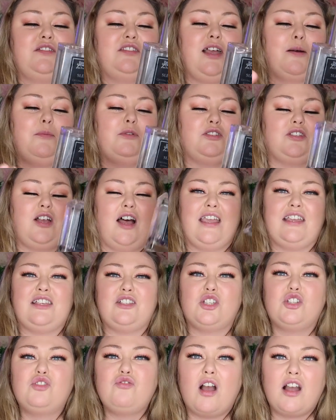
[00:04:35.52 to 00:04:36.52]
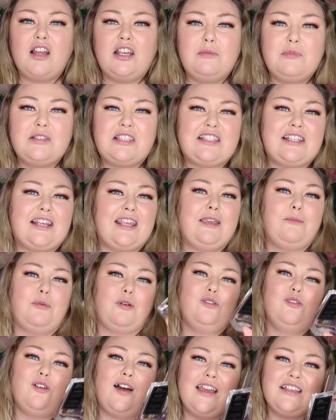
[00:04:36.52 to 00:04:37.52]
if someone's like struggling with sleep,
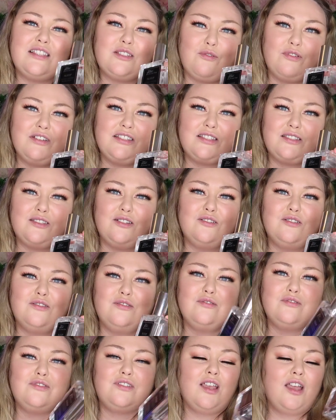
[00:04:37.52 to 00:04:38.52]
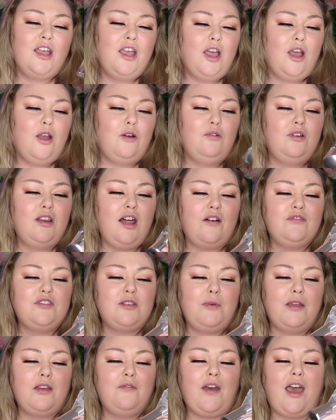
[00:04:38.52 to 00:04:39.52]
who likes crystals, who loves a
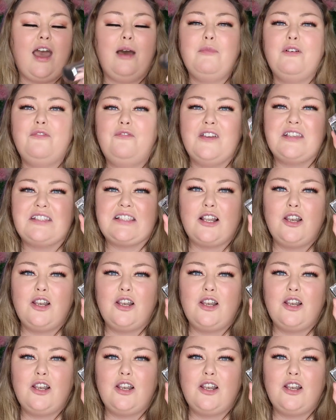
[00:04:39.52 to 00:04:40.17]
bit of amethyst